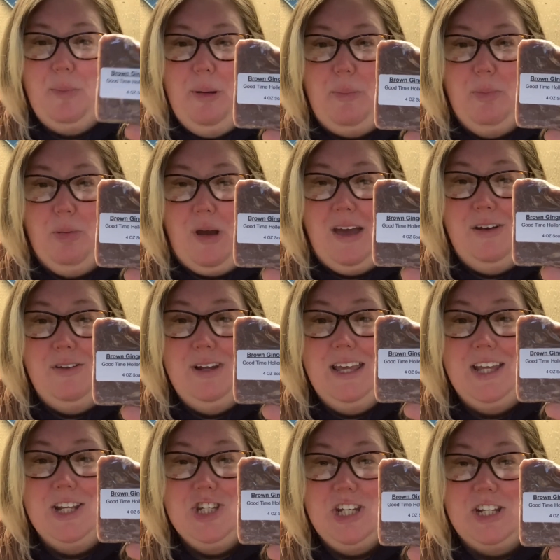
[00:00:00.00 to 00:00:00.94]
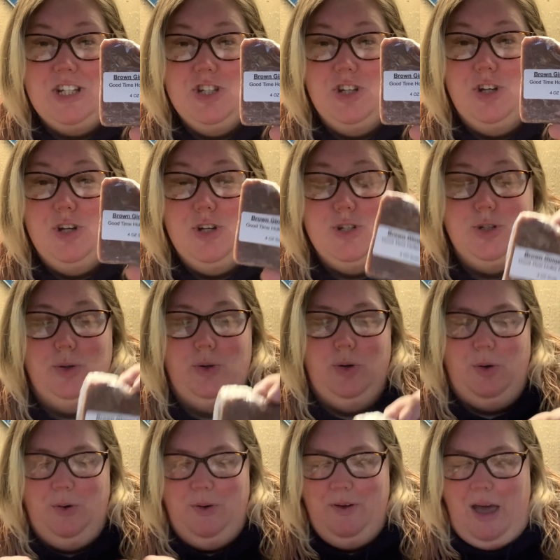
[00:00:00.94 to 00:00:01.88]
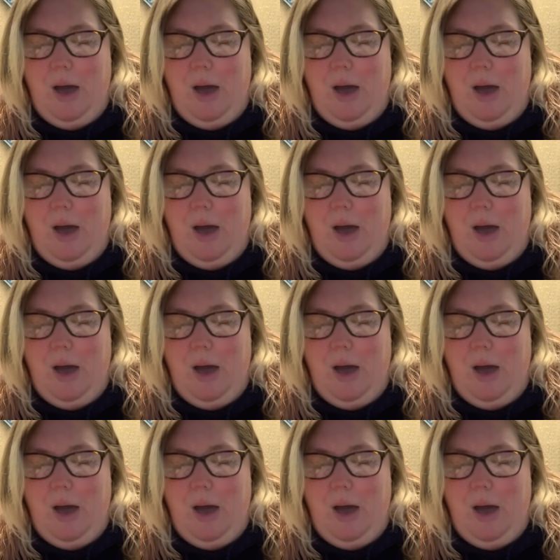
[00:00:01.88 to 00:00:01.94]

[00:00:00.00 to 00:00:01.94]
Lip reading: but brown ginger doodle.